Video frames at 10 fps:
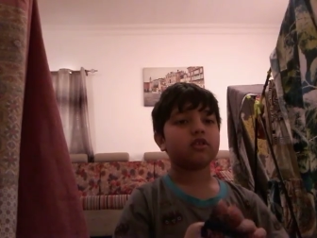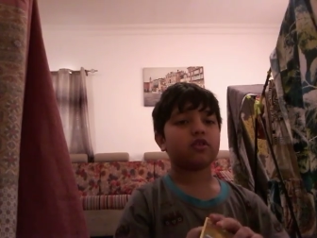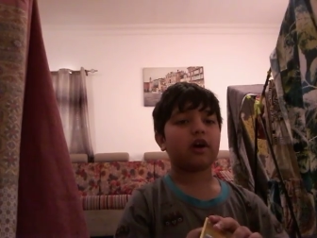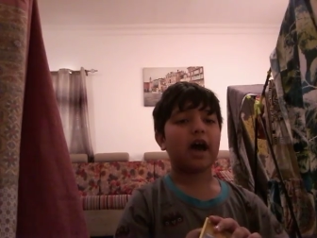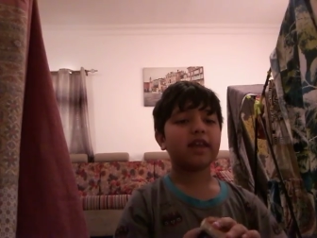
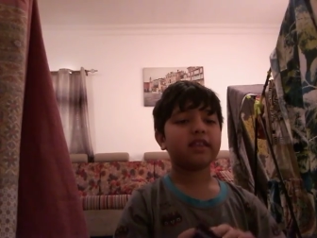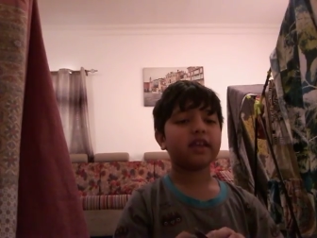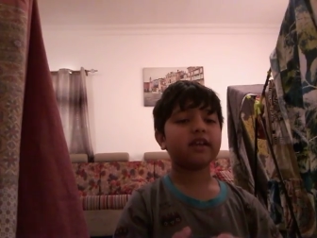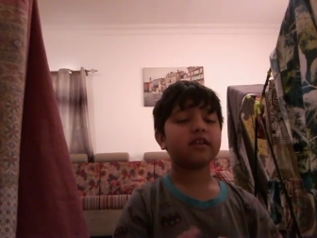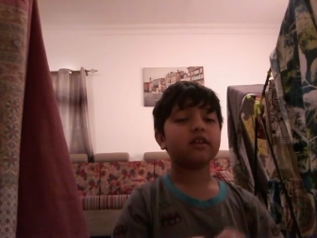so I
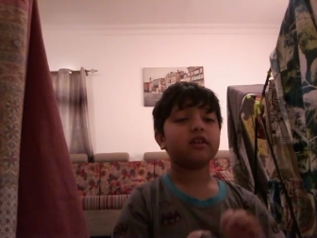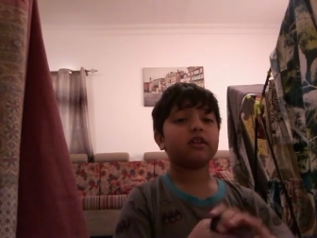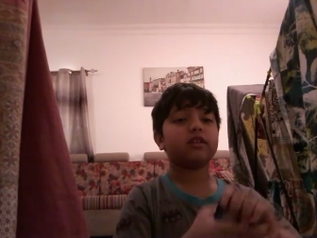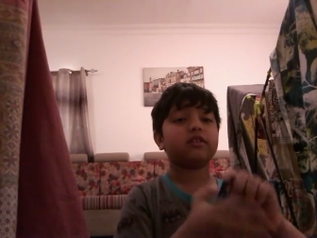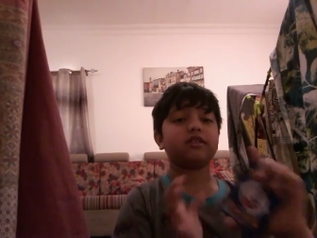think
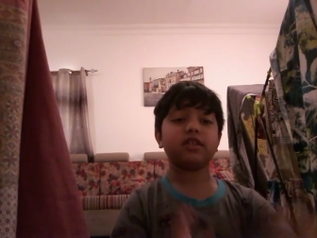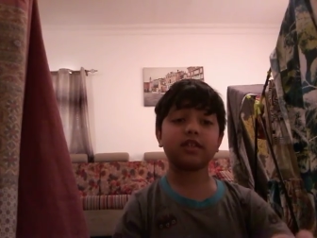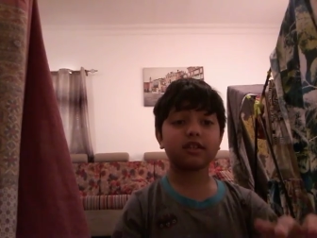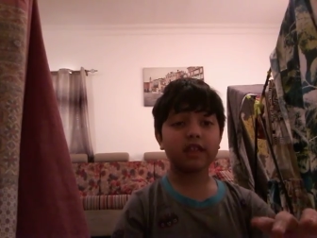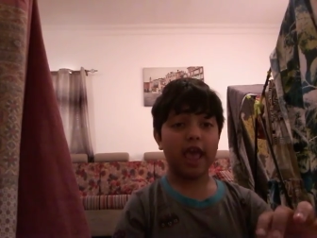
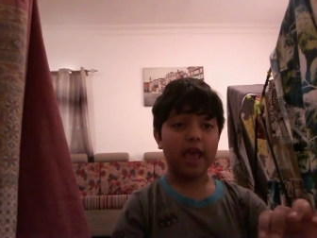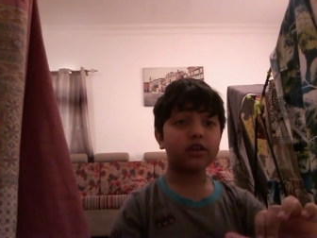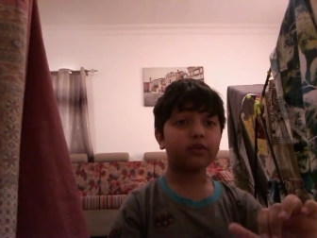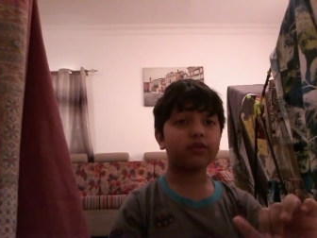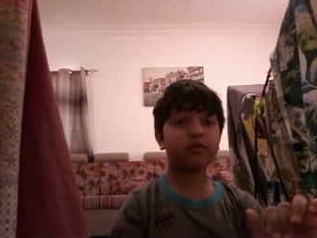this is the
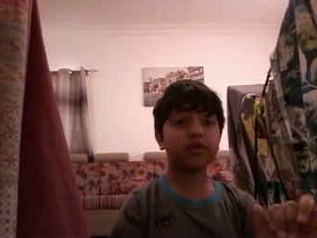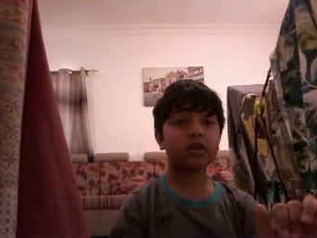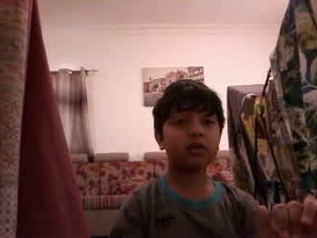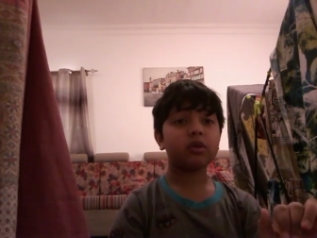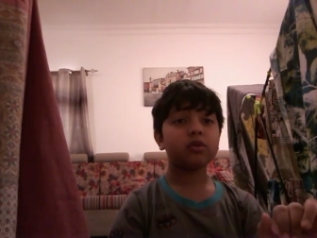end of the
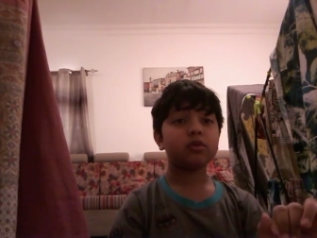video